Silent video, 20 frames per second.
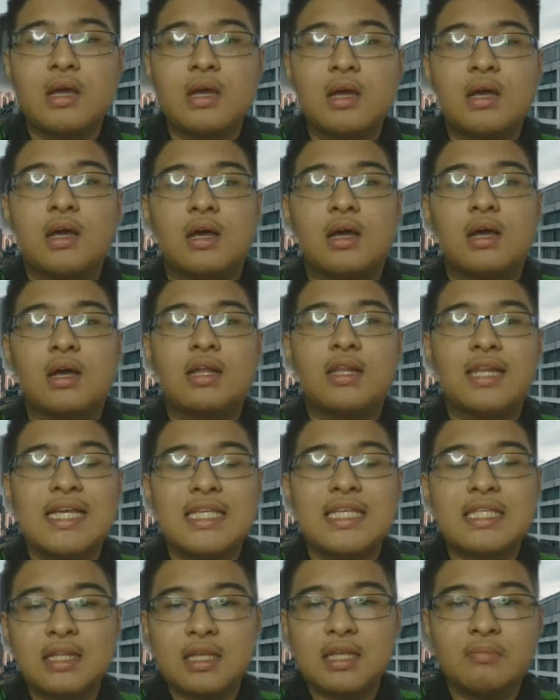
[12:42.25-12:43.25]

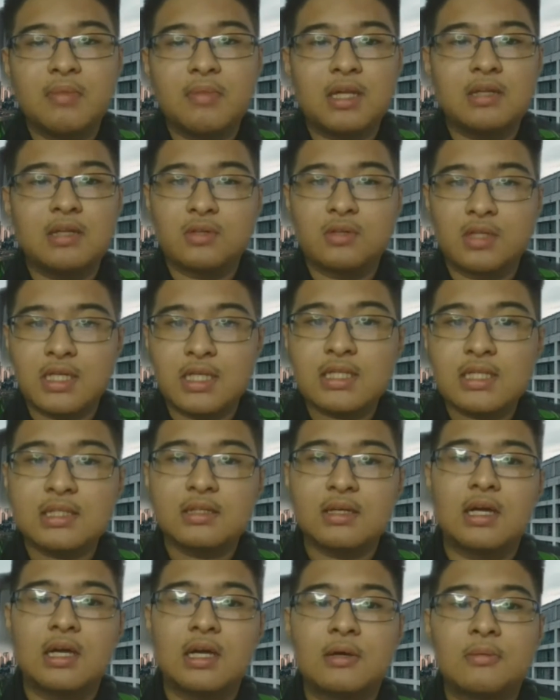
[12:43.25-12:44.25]
Lastly, but not least,
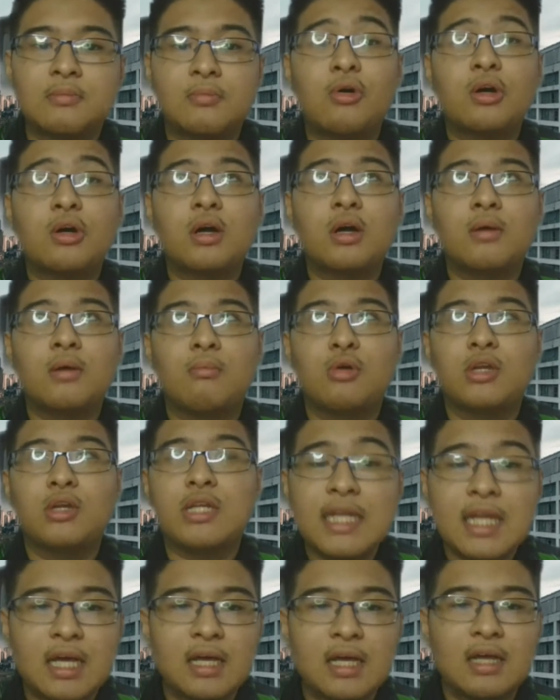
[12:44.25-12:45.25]

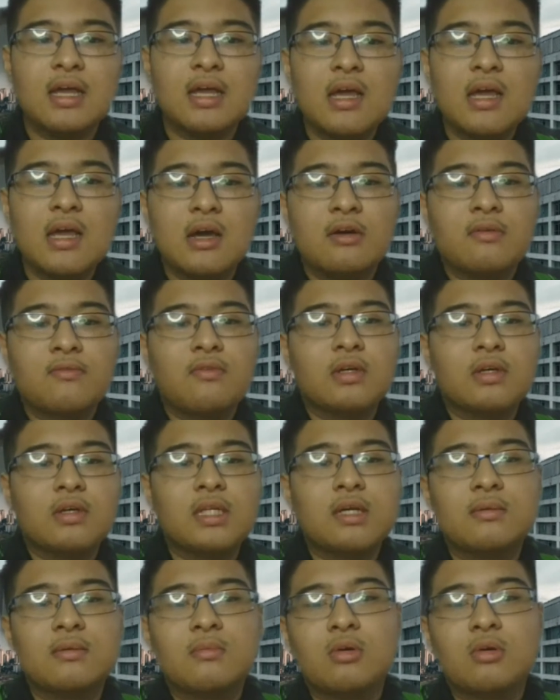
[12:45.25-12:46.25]
Moderna. For
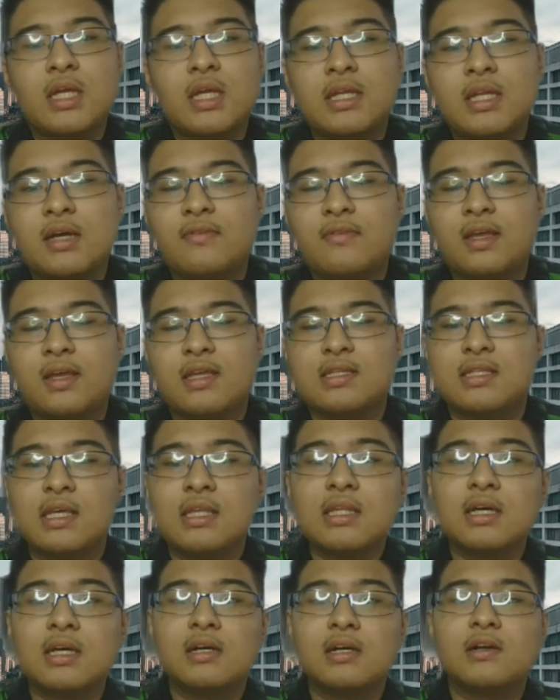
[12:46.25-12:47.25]
the Moderna
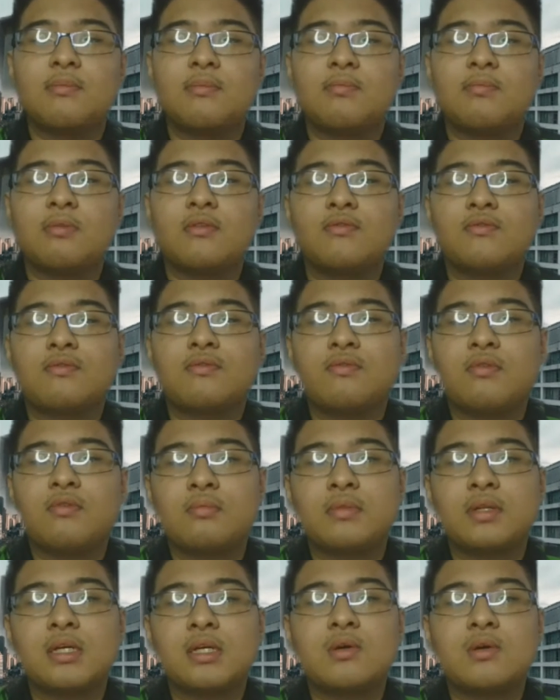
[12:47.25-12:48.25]
vaccine, a report
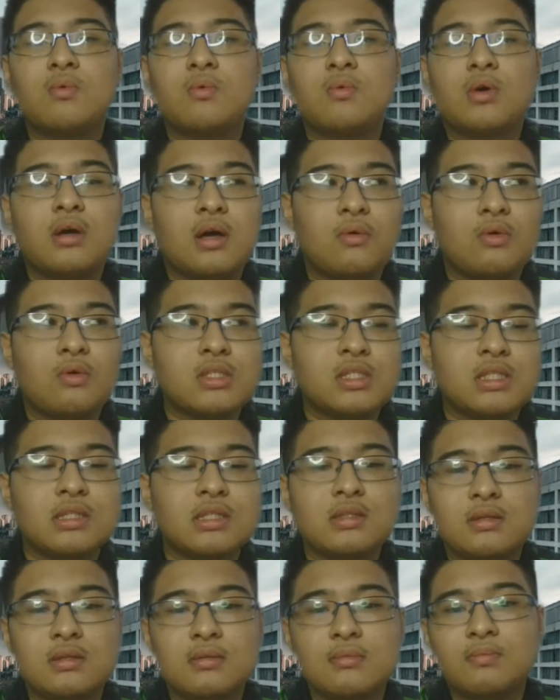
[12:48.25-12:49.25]
from the
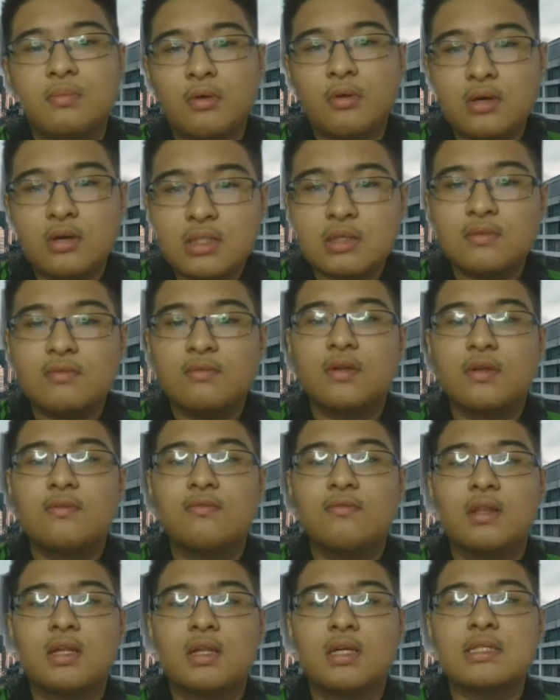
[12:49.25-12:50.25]
Washington Post
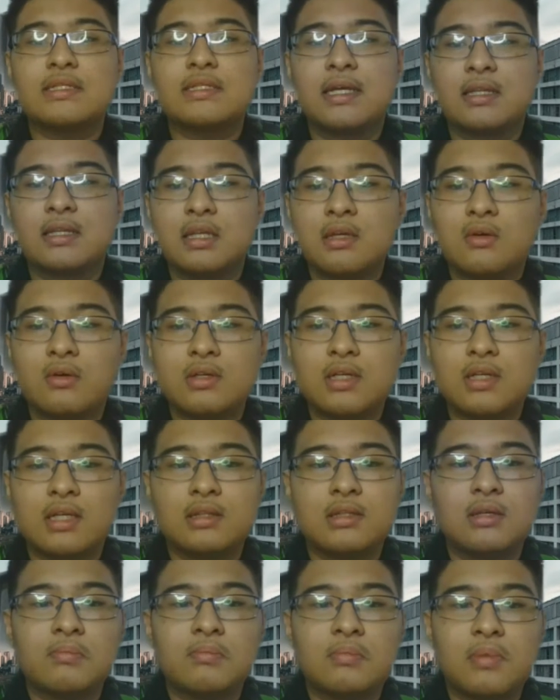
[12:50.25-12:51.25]
revealed a study
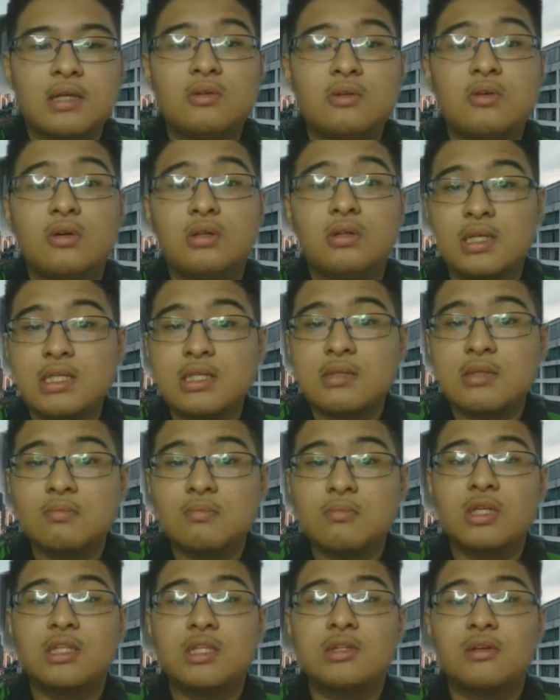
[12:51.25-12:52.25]
conducted by doctors
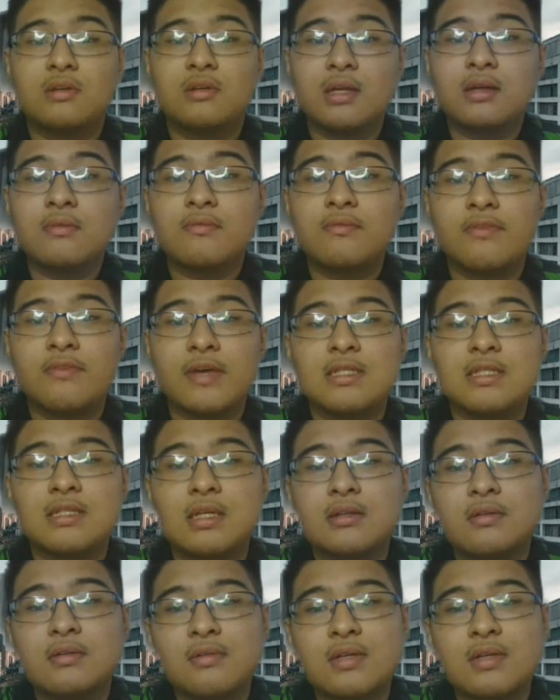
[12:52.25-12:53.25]
monitoring
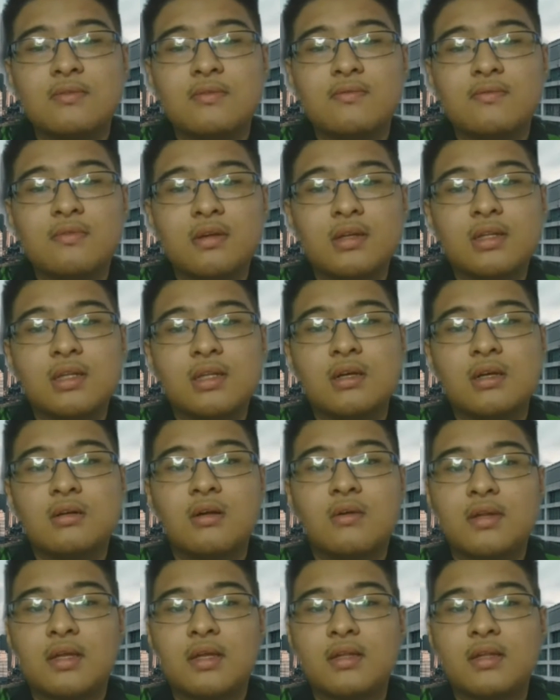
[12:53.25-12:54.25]
patients receiving the
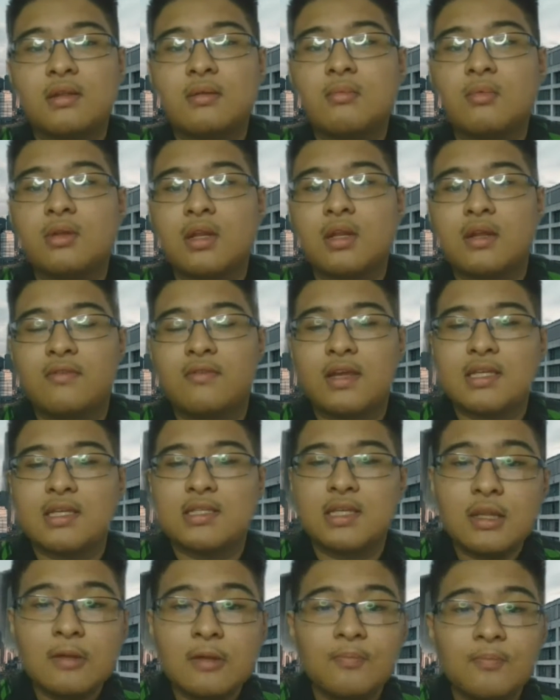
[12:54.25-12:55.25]
COVID-19 Moderna
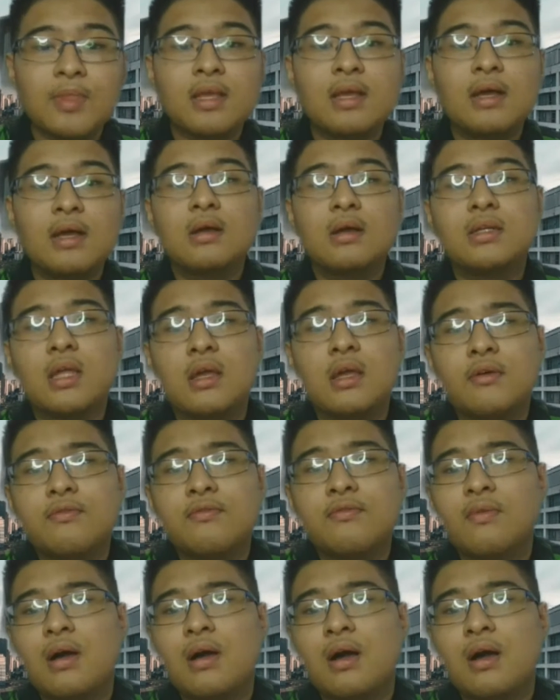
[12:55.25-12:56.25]
vaccine. They
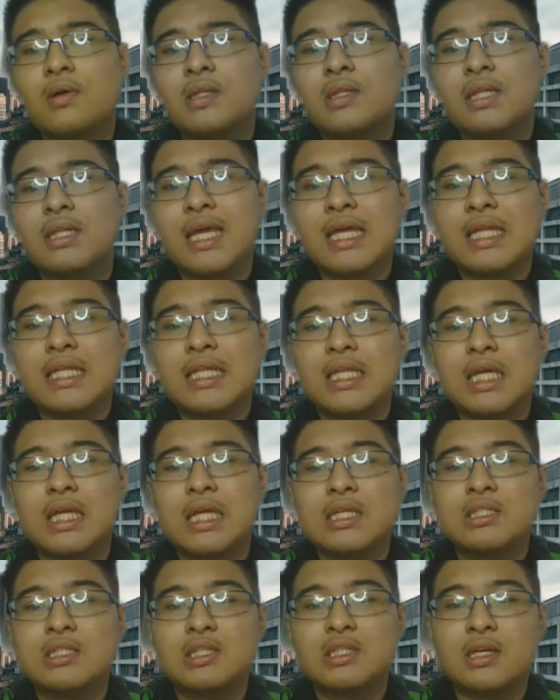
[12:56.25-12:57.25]
found that
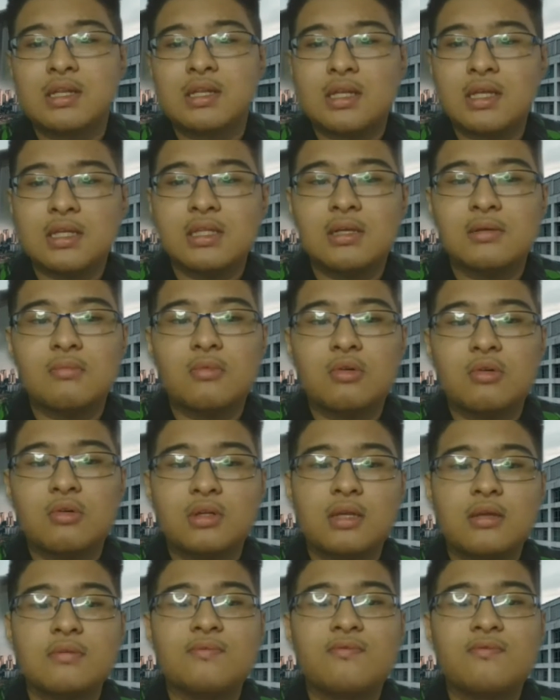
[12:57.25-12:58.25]
initially the
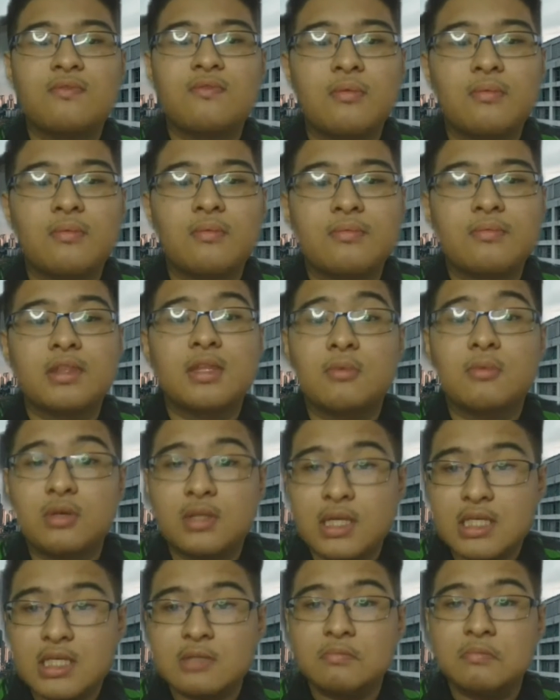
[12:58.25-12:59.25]
body formed
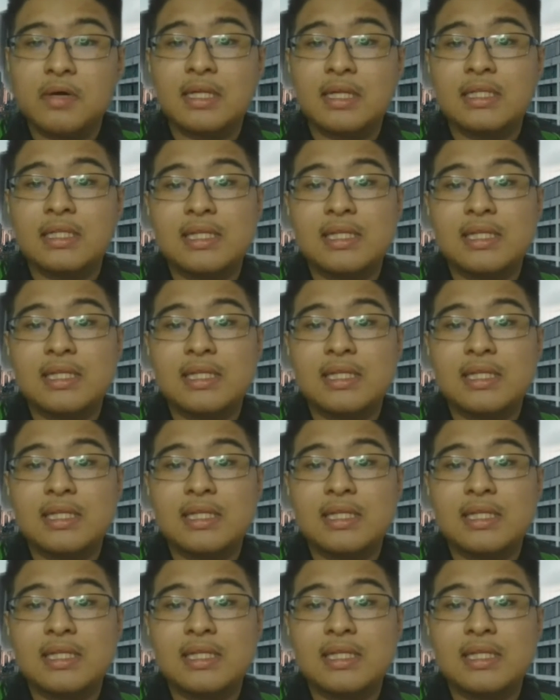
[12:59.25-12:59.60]
antibodies, but the